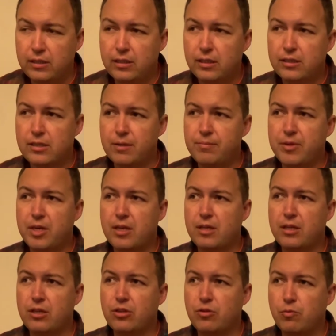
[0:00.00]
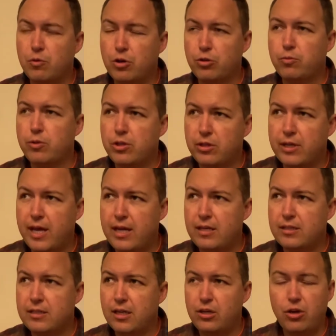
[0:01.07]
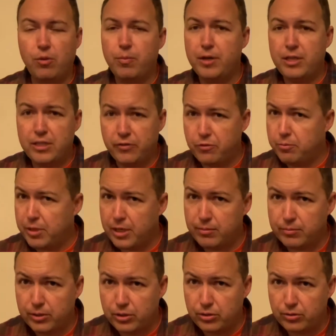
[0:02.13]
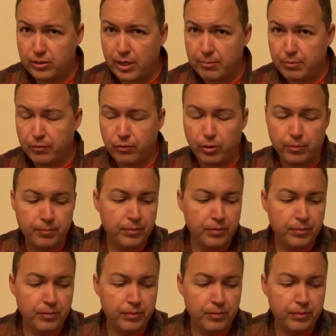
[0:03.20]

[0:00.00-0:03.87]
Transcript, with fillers: something that the world would look at and say nobody's ever been able to do that before.